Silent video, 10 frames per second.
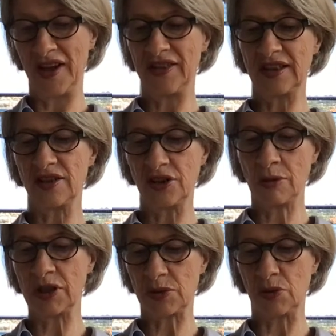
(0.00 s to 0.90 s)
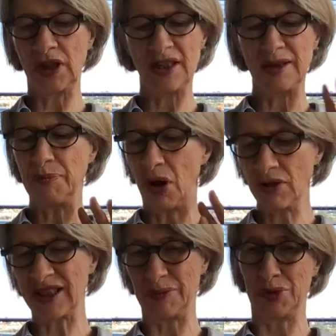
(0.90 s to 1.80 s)
and this and so much more, it is
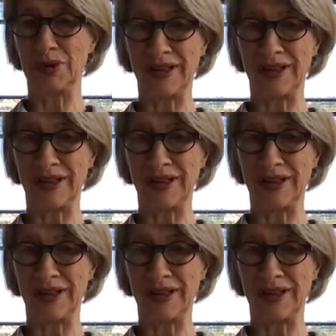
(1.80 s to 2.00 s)
impossible